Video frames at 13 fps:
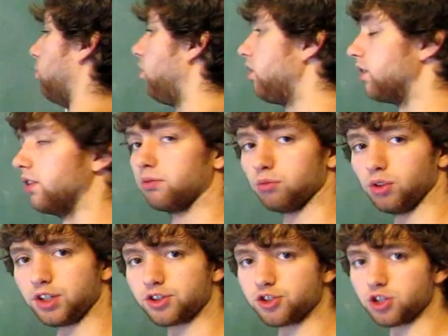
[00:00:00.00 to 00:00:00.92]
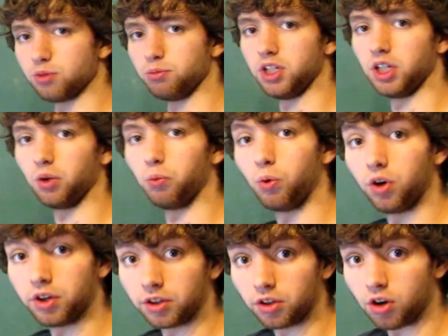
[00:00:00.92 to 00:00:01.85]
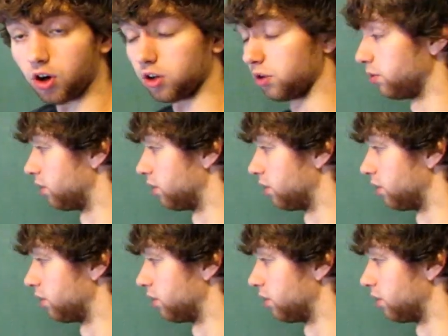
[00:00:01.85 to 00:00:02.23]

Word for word: one relationship, meaning one card